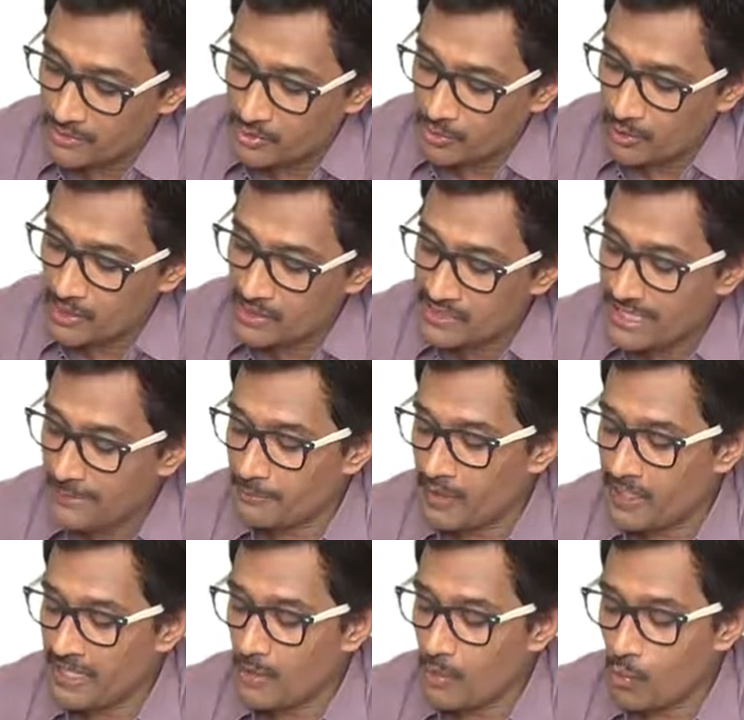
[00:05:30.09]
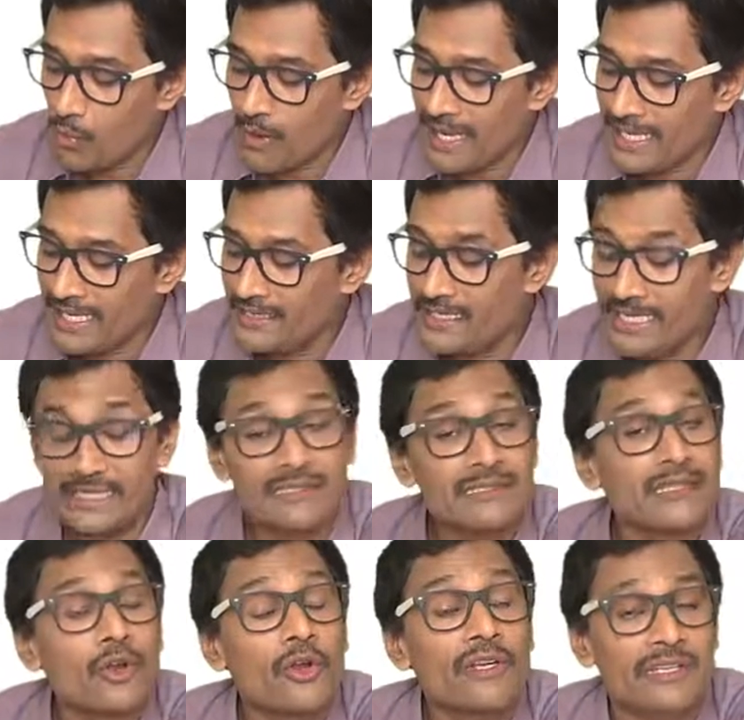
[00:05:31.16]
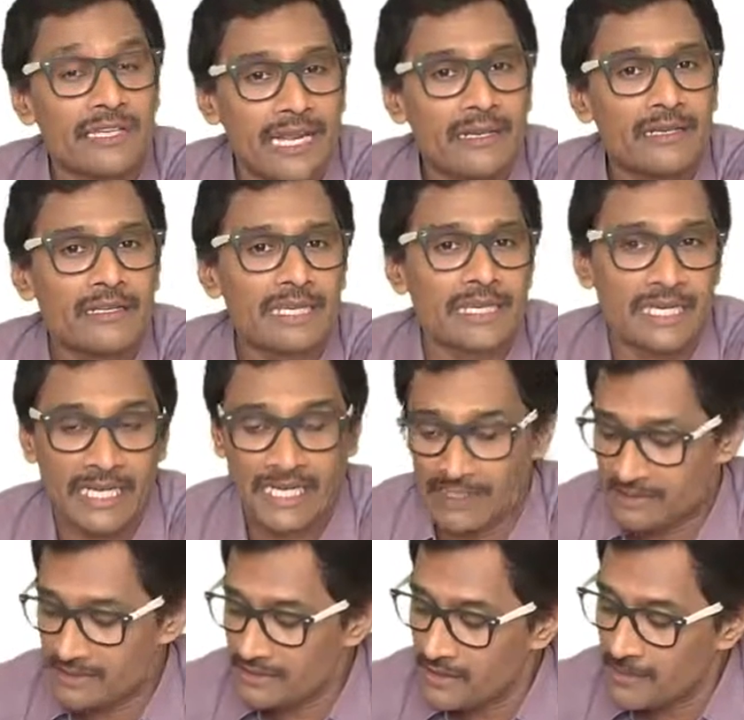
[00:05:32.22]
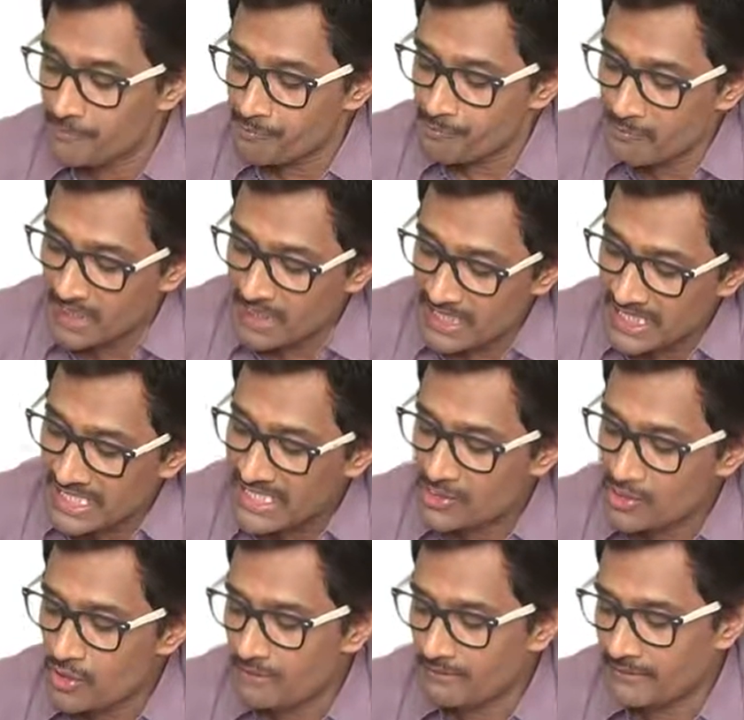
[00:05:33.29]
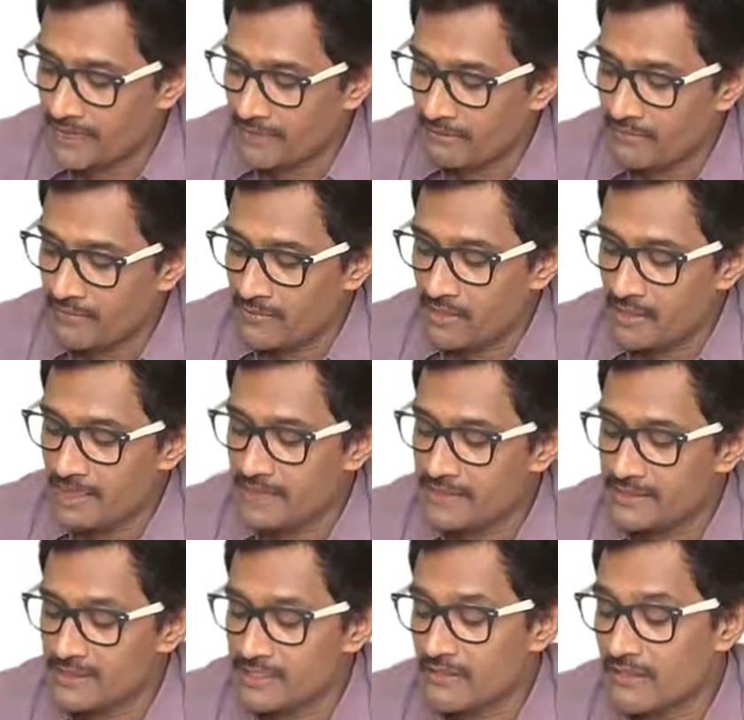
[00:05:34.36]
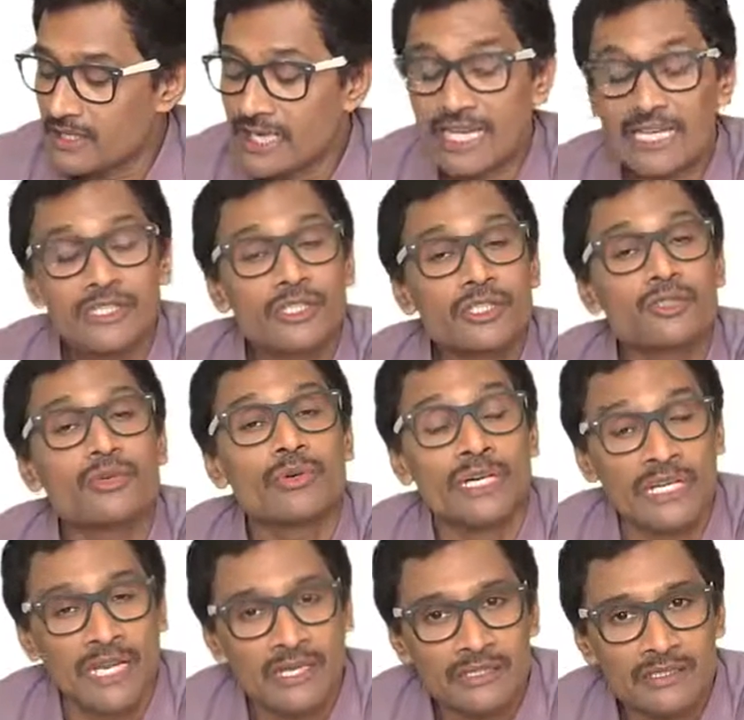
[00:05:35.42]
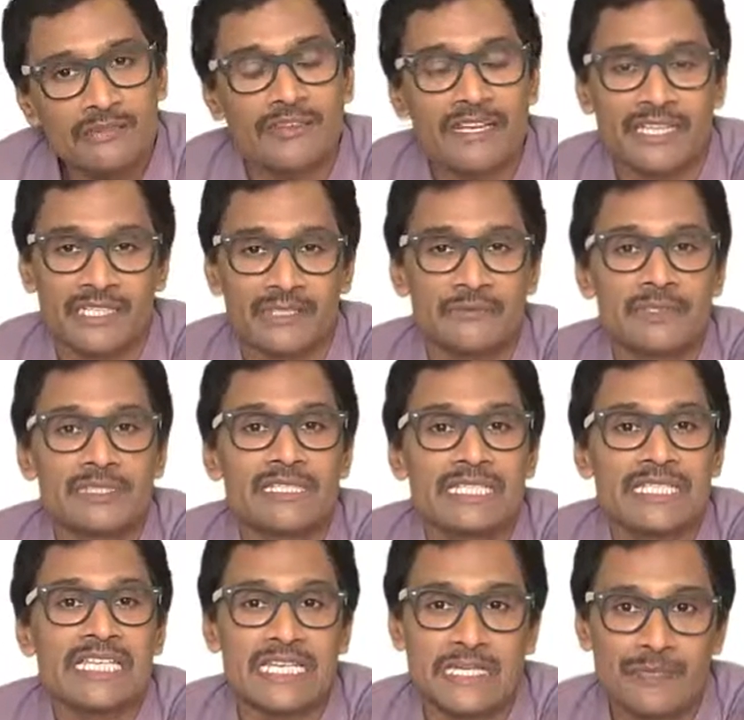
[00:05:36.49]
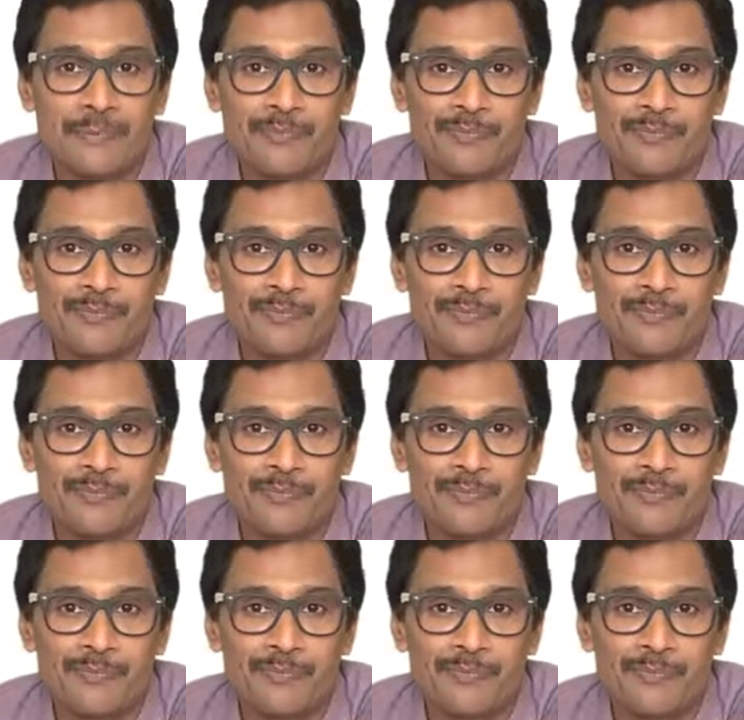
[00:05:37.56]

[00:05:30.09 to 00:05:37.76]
So what's happening? Y and x are not directly related, but each of them is related to another variable t.